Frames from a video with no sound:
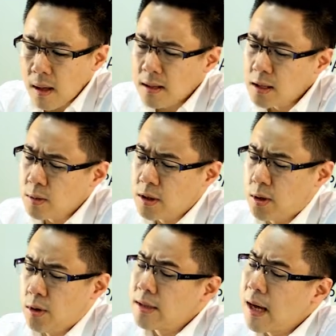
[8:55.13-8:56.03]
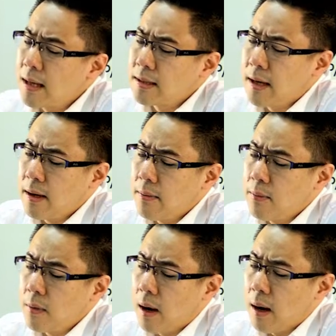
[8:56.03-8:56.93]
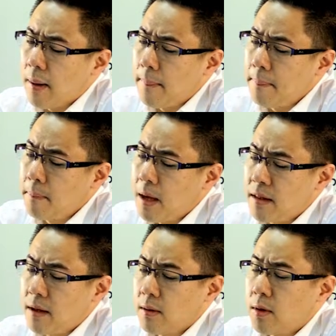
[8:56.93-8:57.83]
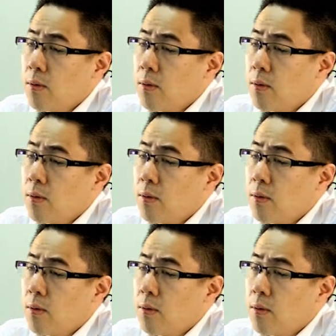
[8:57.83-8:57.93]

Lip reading: this was used as a method